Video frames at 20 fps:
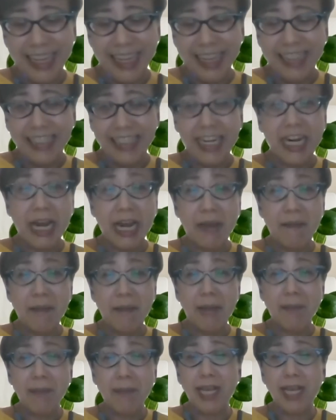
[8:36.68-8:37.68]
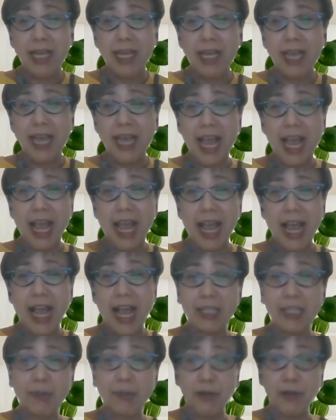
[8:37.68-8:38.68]
Then I met my
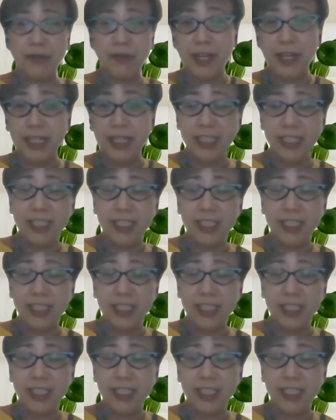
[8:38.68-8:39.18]
ex-boyfriend,